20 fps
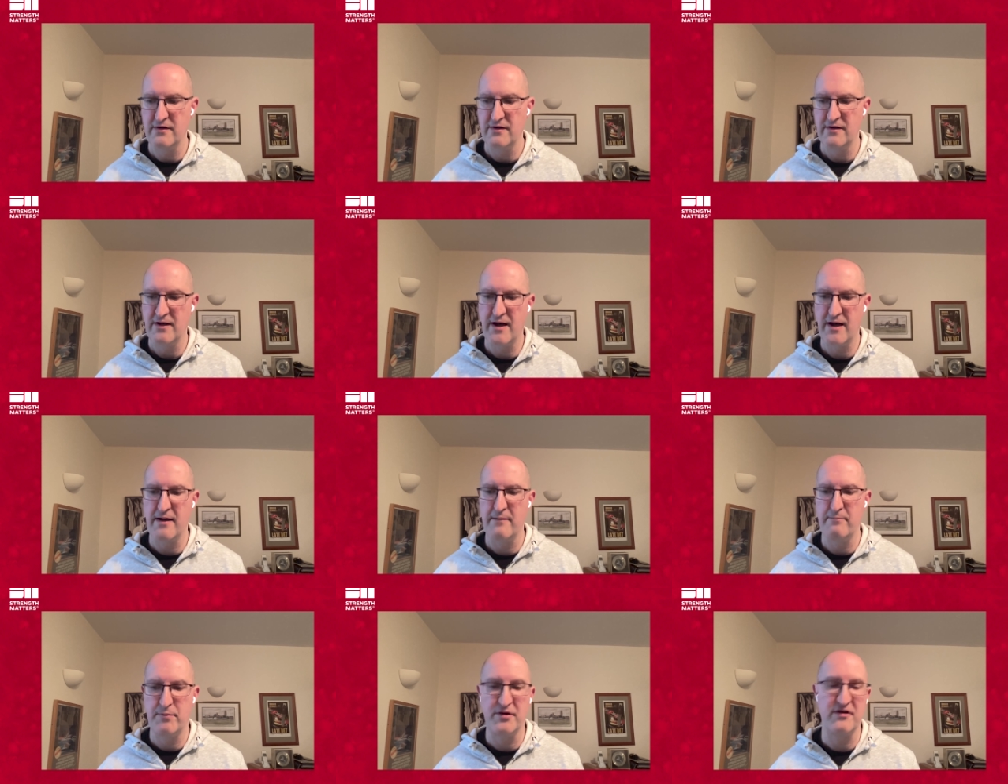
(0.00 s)

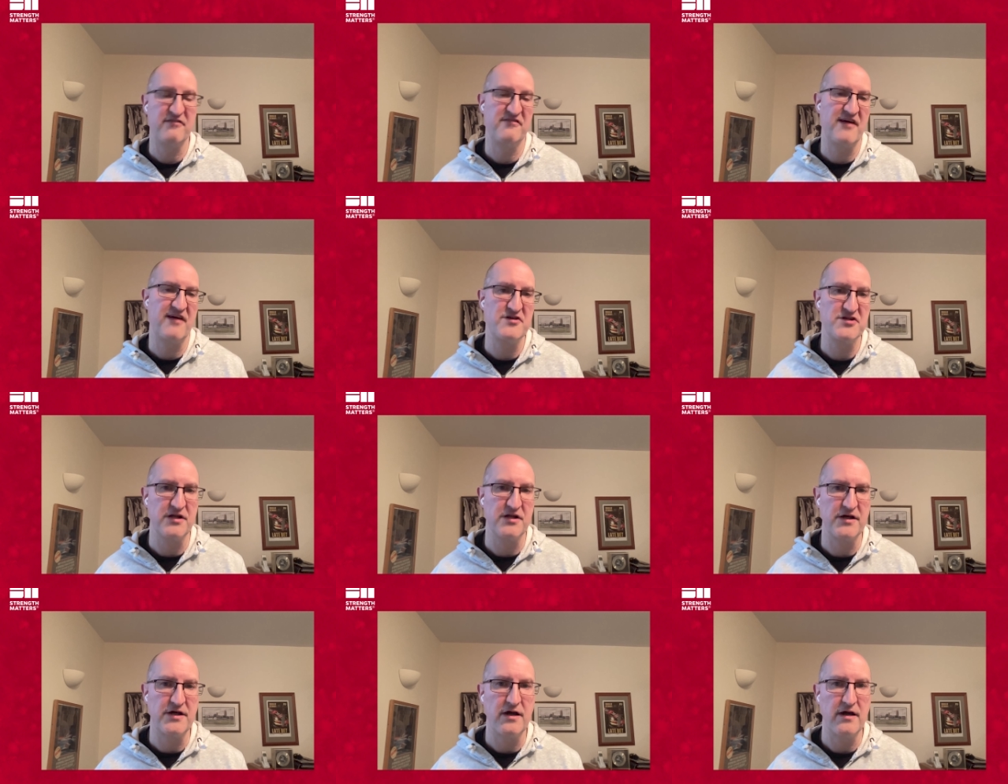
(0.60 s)
Uh, but
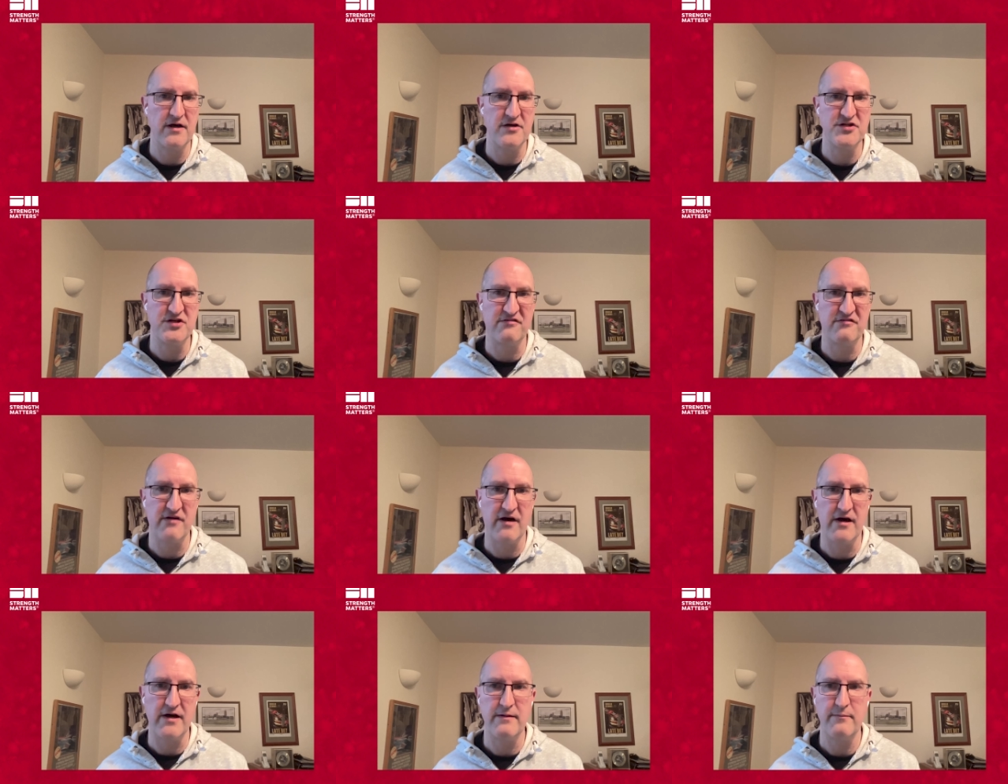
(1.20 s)
essentially, as you
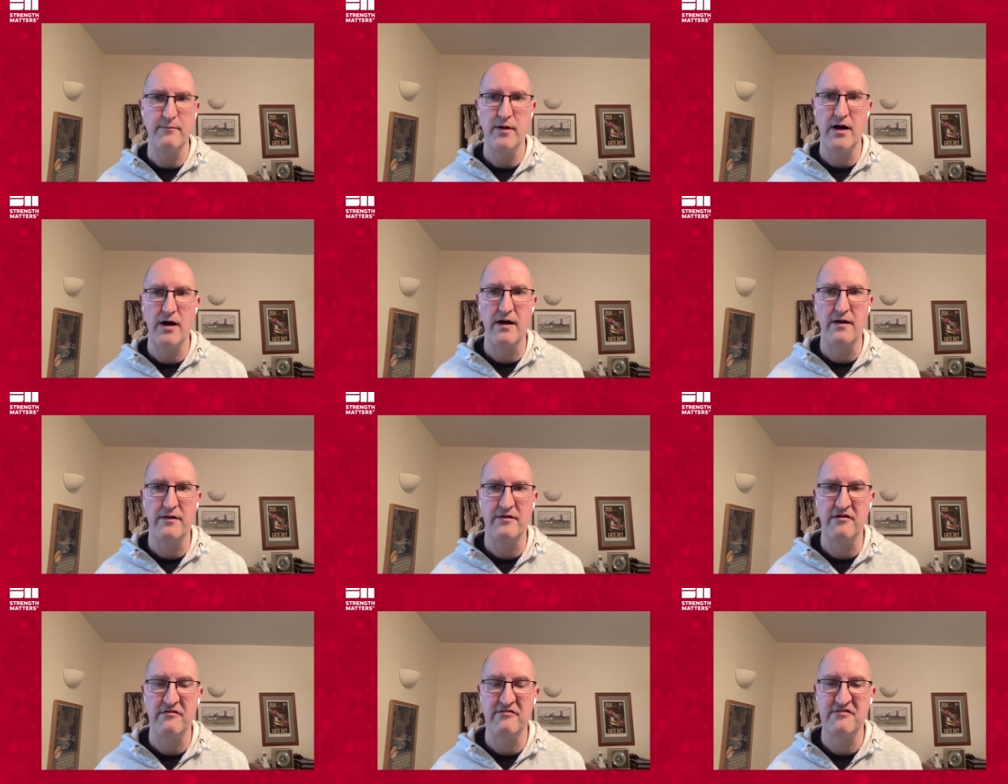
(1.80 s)
say,
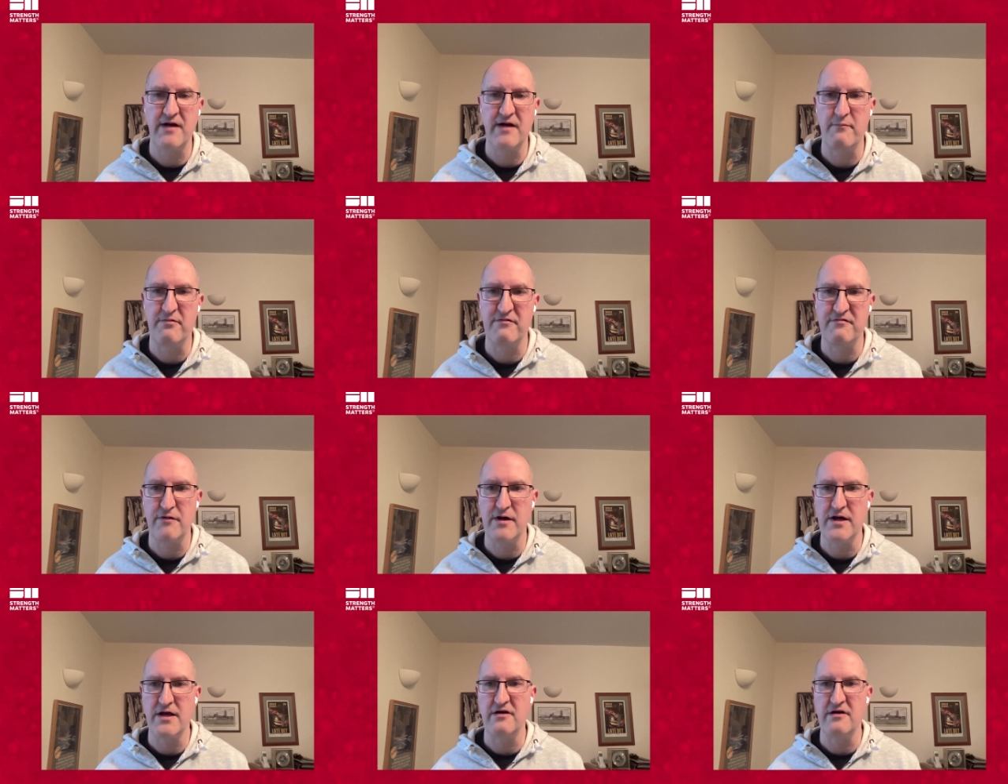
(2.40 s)
uh, step
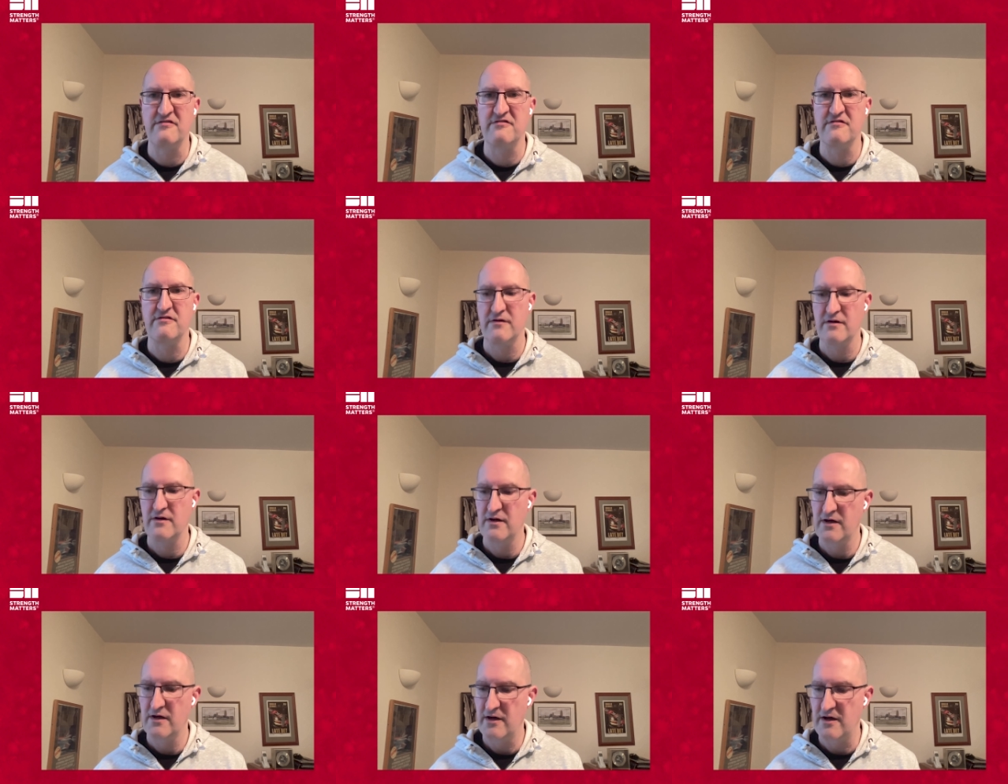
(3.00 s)
three is
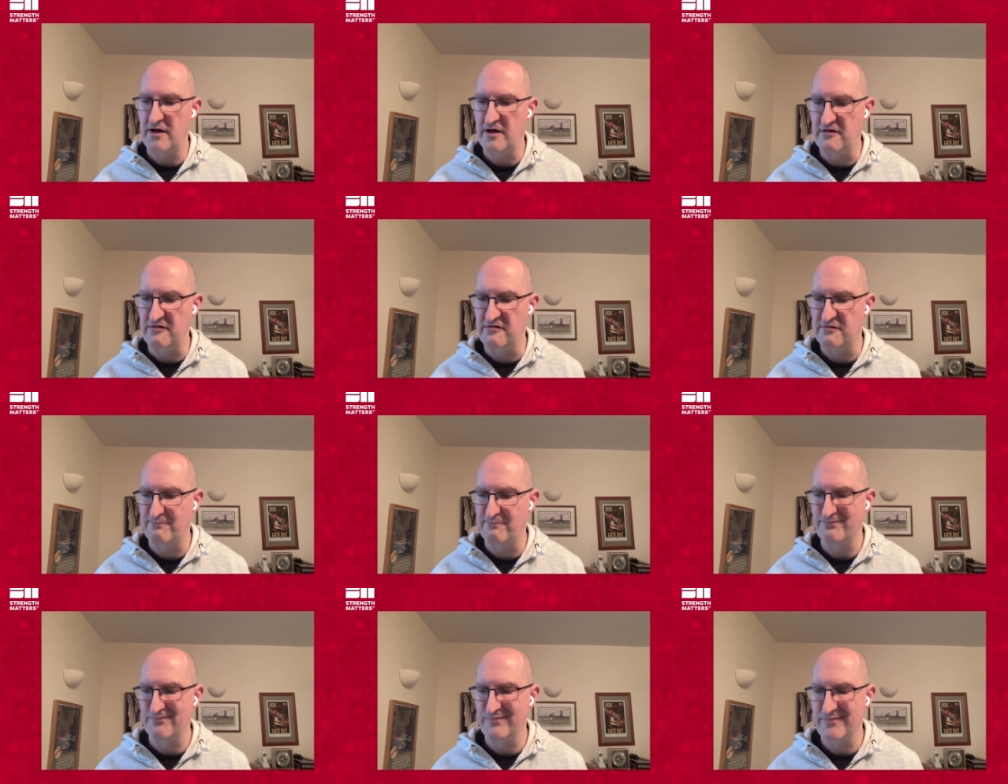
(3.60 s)
is